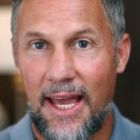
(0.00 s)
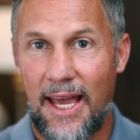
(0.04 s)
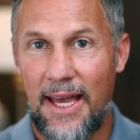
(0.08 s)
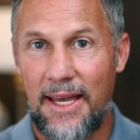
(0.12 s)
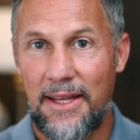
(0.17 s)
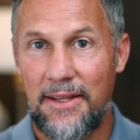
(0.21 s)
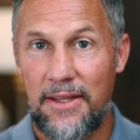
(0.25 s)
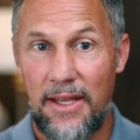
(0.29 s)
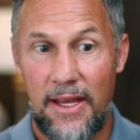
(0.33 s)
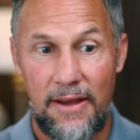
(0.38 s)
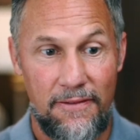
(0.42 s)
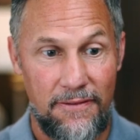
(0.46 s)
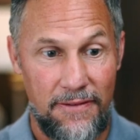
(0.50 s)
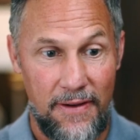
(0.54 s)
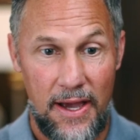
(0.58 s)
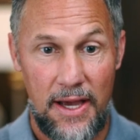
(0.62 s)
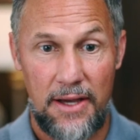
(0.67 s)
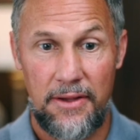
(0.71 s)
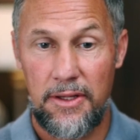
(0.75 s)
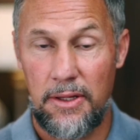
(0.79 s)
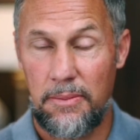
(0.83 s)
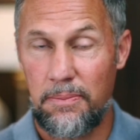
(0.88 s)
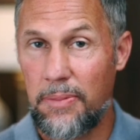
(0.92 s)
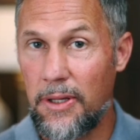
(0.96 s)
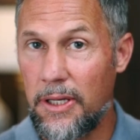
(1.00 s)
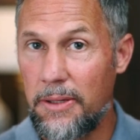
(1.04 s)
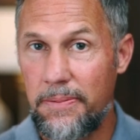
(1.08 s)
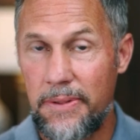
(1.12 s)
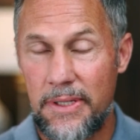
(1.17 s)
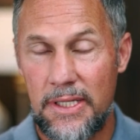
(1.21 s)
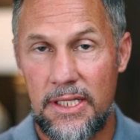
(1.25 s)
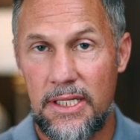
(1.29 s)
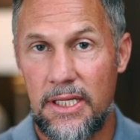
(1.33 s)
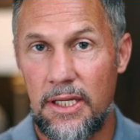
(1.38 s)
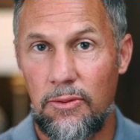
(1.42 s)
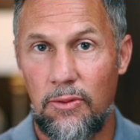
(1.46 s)
And they found that B
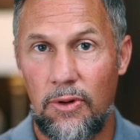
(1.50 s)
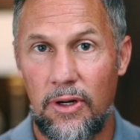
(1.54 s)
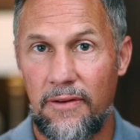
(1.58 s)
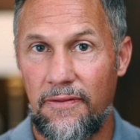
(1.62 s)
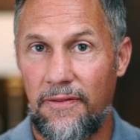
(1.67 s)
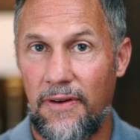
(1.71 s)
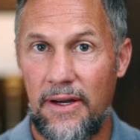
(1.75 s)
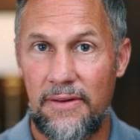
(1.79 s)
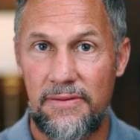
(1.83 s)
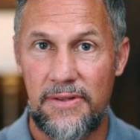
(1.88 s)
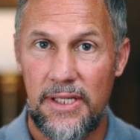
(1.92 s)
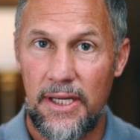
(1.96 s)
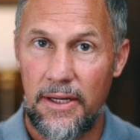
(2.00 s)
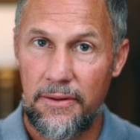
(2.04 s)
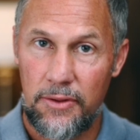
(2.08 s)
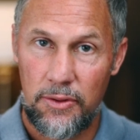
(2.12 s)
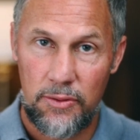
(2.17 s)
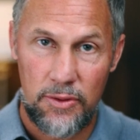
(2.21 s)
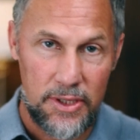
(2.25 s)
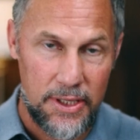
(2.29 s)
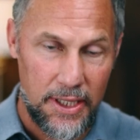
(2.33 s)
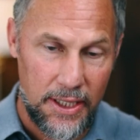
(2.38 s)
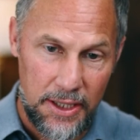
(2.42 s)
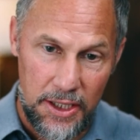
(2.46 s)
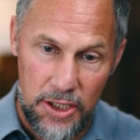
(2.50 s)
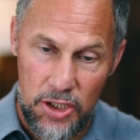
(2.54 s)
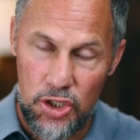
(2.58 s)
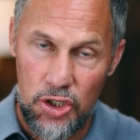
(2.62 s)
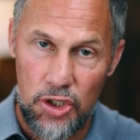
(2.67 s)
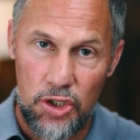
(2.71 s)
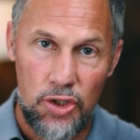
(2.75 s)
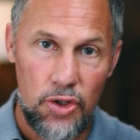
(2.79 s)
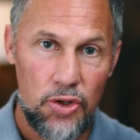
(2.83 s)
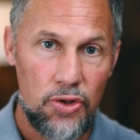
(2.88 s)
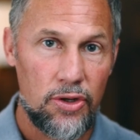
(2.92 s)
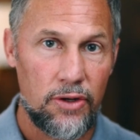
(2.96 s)
P C one fifty-seven was like this
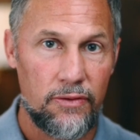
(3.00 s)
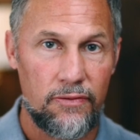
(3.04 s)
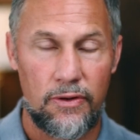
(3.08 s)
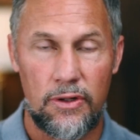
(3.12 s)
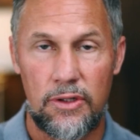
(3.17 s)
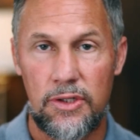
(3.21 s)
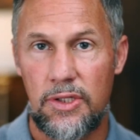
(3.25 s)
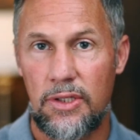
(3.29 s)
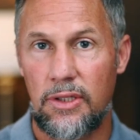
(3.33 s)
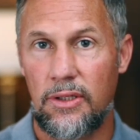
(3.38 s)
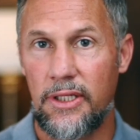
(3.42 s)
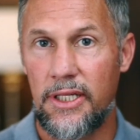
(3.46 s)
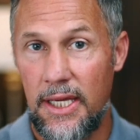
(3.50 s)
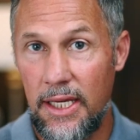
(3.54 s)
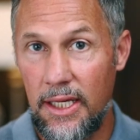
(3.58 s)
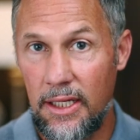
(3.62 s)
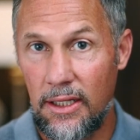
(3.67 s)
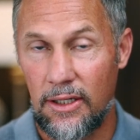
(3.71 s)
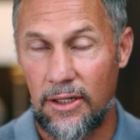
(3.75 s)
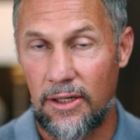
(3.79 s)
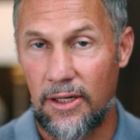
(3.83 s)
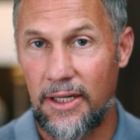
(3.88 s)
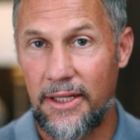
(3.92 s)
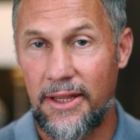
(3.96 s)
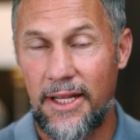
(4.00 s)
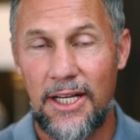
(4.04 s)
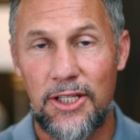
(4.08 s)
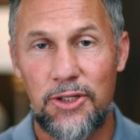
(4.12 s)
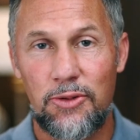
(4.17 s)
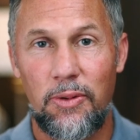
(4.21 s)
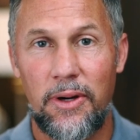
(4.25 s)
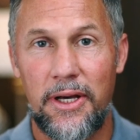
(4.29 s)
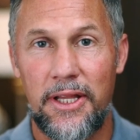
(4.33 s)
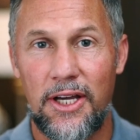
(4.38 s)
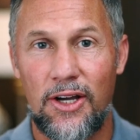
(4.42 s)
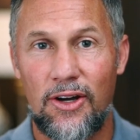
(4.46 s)
universal healer. And
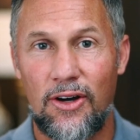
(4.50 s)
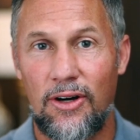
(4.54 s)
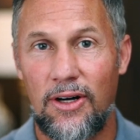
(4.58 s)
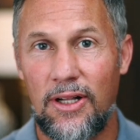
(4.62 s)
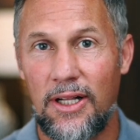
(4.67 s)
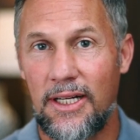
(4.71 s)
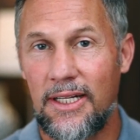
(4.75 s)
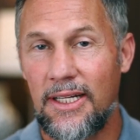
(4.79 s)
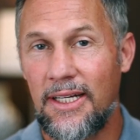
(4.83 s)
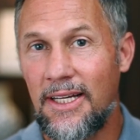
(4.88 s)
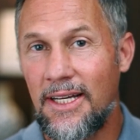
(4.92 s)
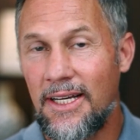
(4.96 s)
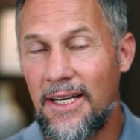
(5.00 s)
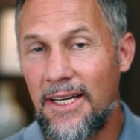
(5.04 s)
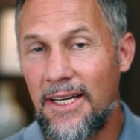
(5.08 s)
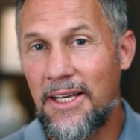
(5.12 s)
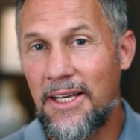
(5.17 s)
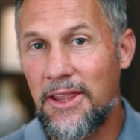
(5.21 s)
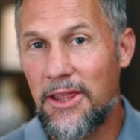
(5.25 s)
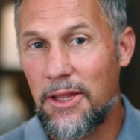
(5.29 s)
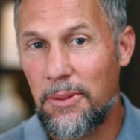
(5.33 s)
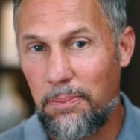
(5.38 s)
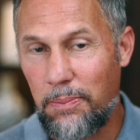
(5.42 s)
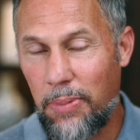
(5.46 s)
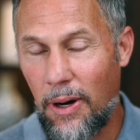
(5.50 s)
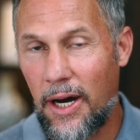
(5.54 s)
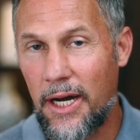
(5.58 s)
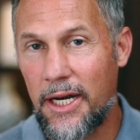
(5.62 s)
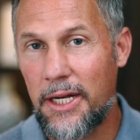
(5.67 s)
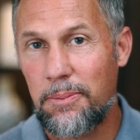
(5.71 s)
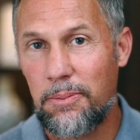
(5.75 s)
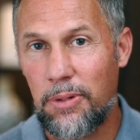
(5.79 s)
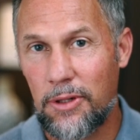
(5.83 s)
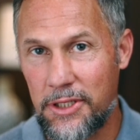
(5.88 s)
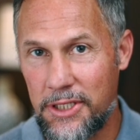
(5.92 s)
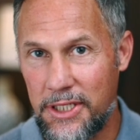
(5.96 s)
that's why they call it the
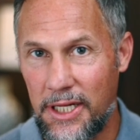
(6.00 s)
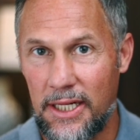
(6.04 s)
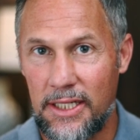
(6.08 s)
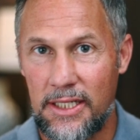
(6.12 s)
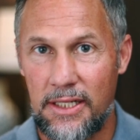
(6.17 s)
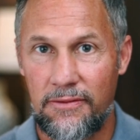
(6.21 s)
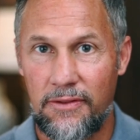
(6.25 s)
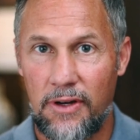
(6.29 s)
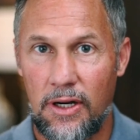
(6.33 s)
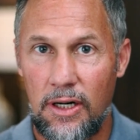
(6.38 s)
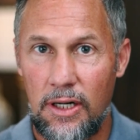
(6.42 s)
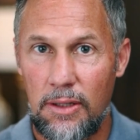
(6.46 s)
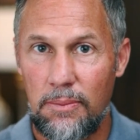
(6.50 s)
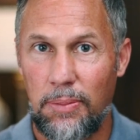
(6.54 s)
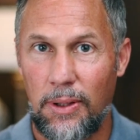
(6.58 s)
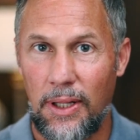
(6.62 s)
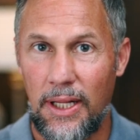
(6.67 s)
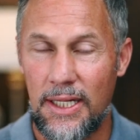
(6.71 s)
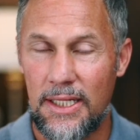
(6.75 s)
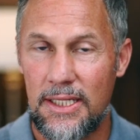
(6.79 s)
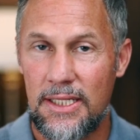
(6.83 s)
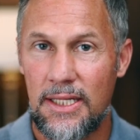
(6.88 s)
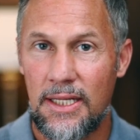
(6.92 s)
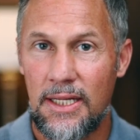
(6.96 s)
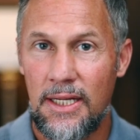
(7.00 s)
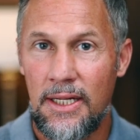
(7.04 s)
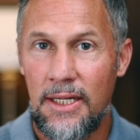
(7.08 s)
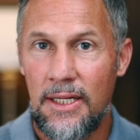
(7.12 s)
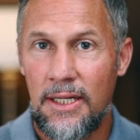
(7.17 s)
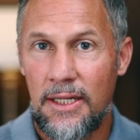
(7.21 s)
Body Protective Complex.